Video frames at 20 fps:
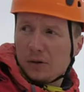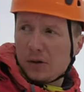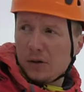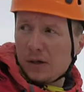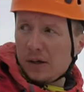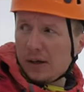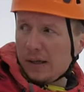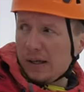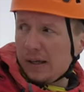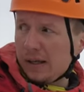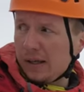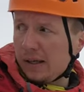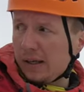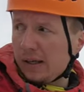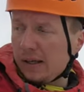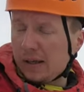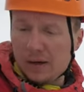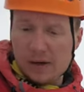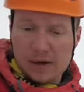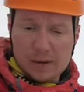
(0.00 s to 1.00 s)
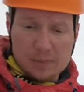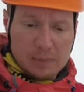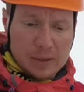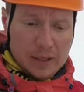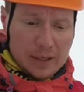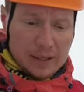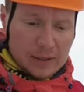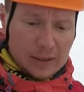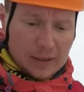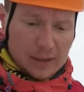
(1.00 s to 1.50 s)
Touching the Void,
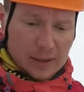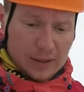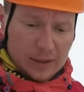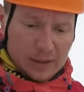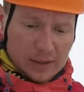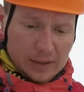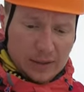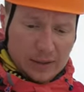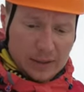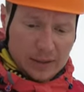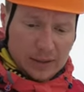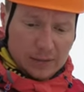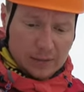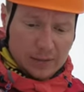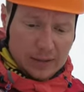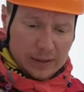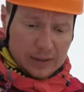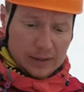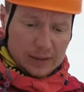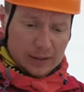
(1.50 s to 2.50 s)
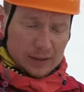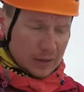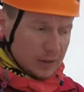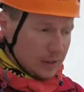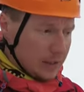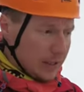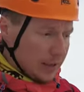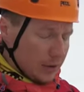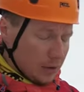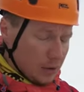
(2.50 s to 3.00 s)
but for a moment,
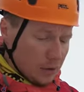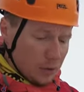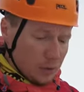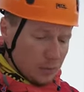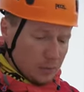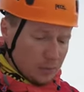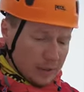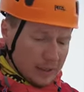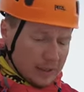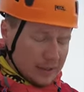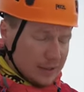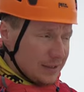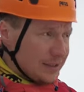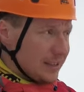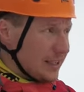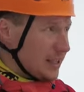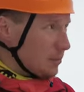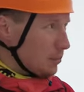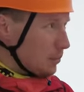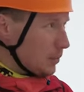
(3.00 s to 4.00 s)
I didn't know whether my